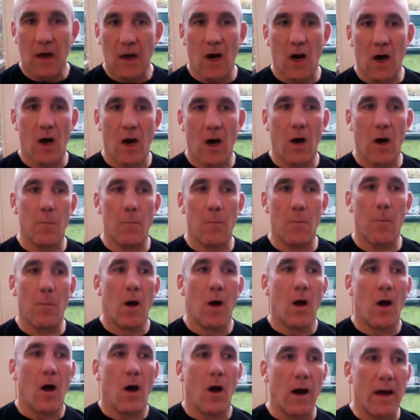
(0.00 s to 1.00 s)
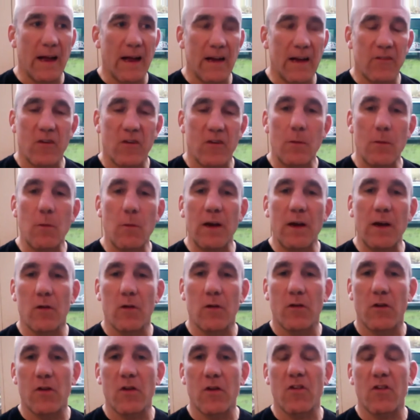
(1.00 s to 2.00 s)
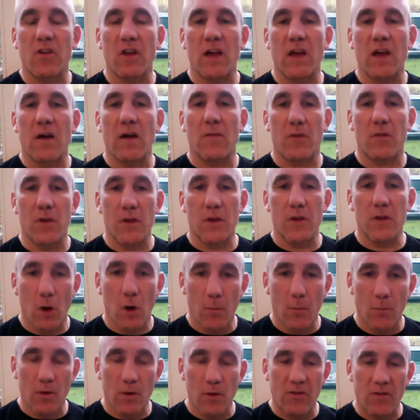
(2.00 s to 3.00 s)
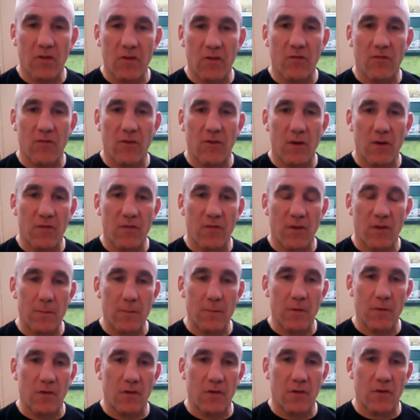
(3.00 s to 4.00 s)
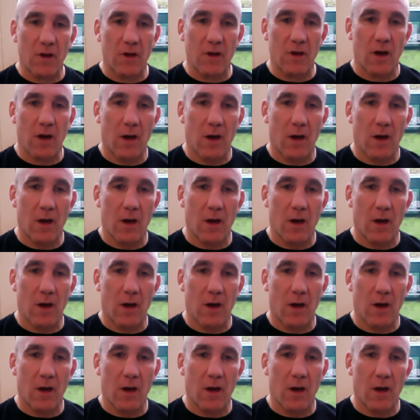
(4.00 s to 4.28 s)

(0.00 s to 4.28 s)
I actually went onto the set of The Yob, which is a very famous